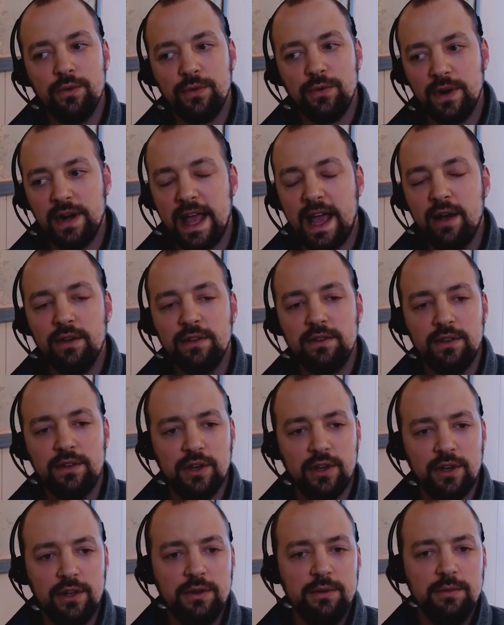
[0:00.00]
for now it's
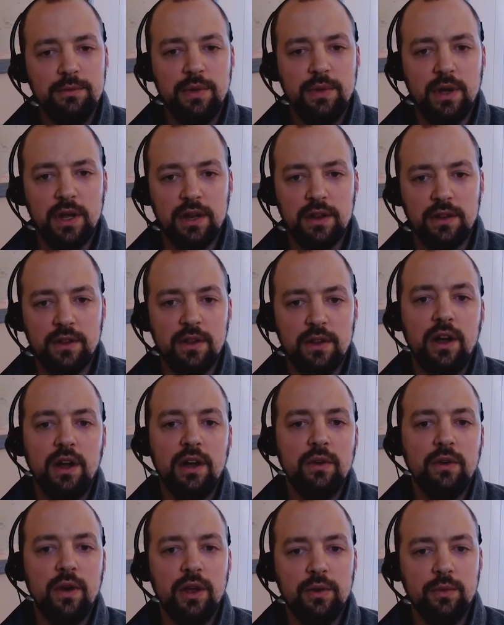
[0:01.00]
good, but in the
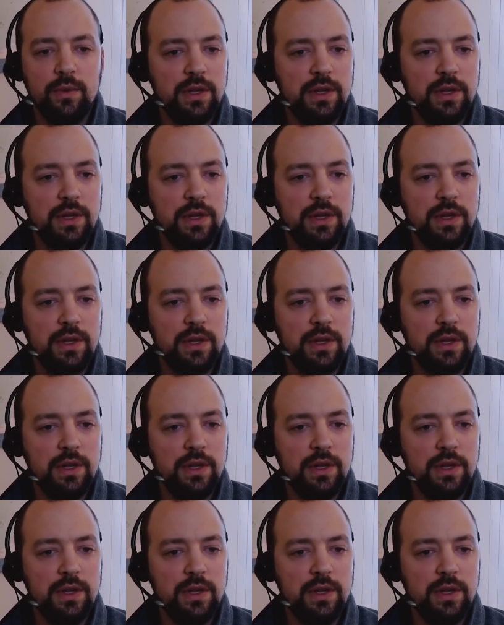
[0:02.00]
long run,